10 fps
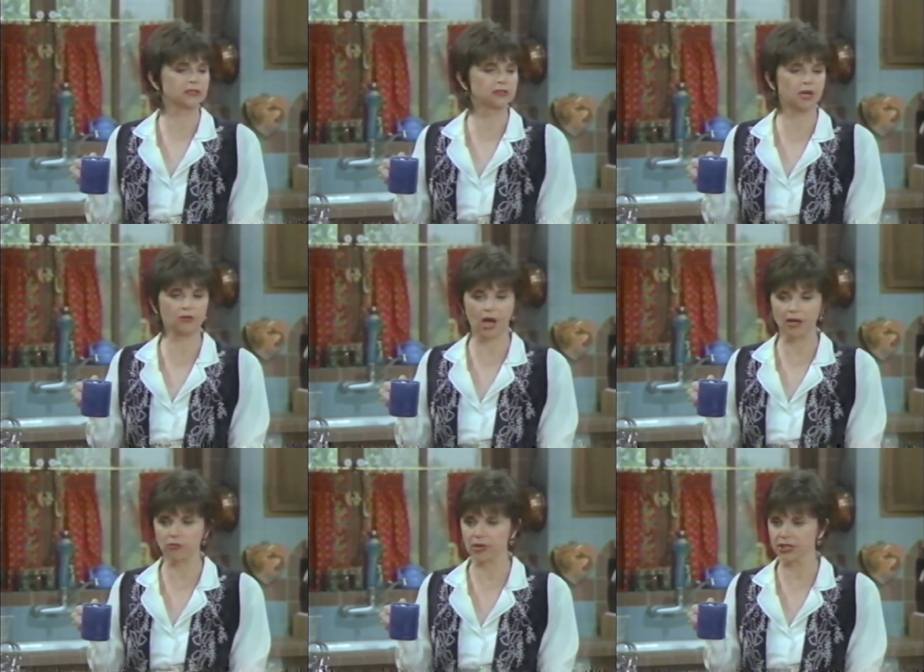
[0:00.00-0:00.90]
don't I
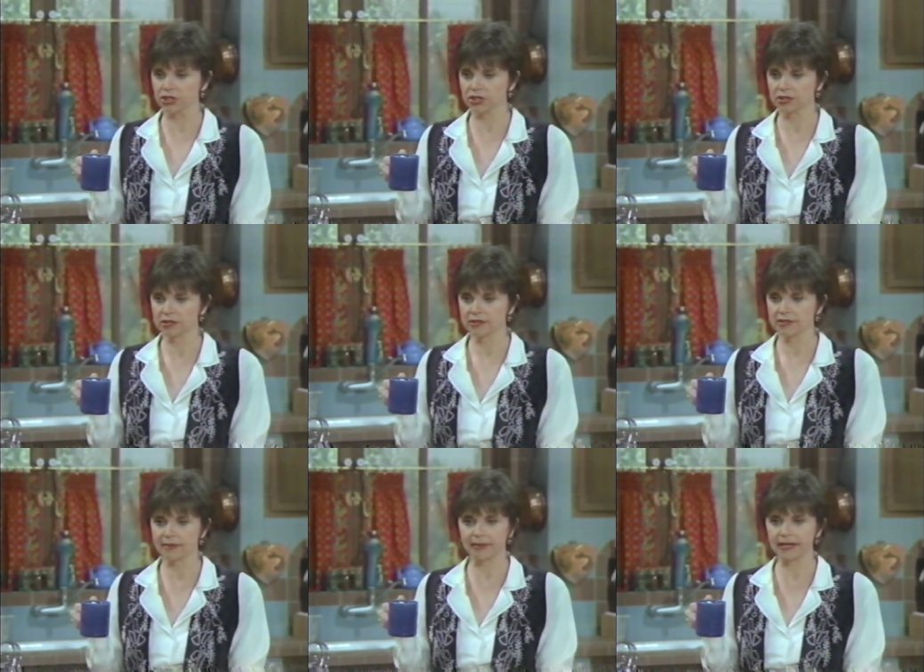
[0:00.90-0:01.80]
wish.
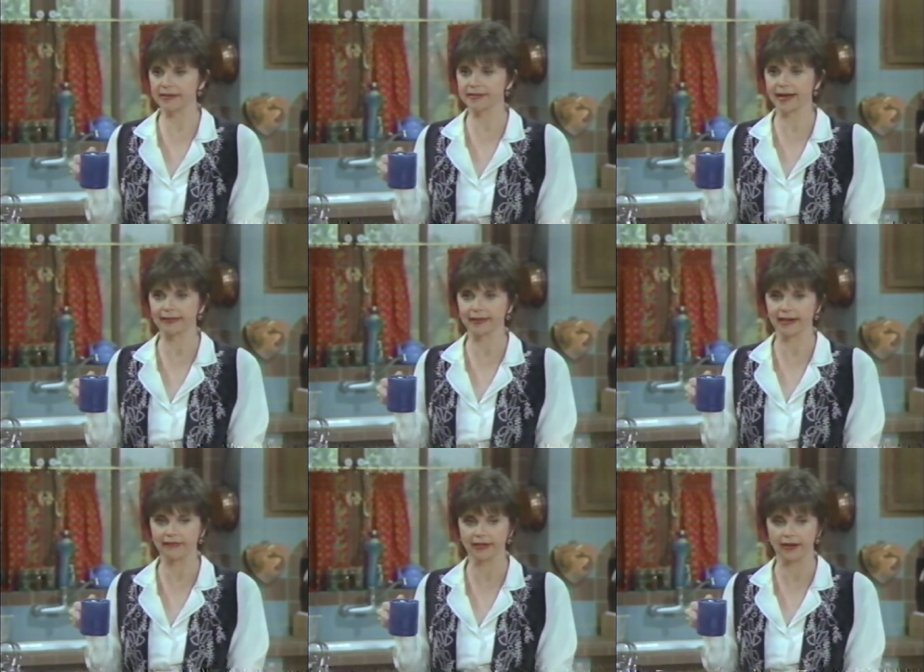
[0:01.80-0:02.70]
Somebody else got the
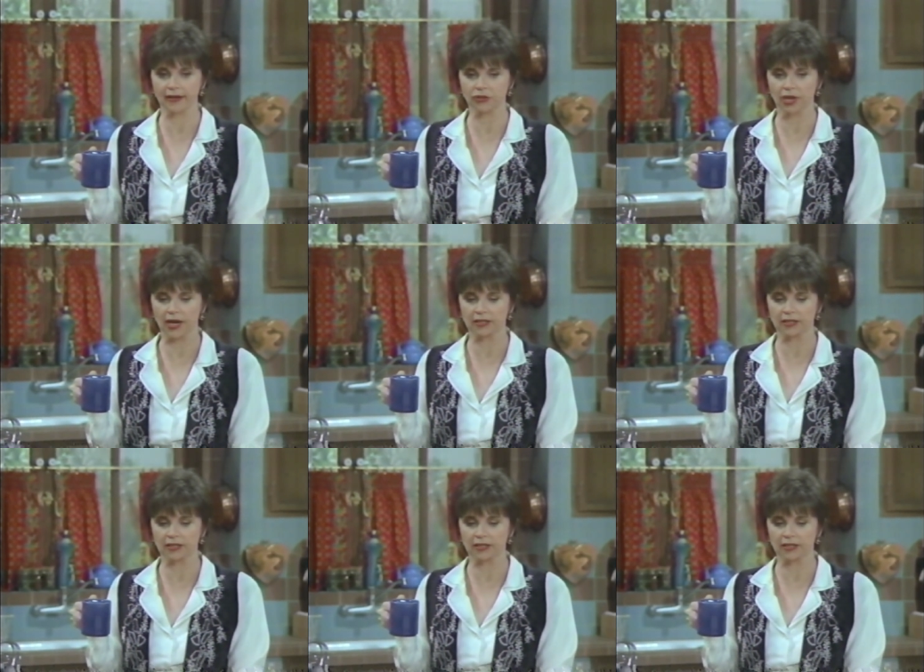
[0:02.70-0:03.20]
Navy contract.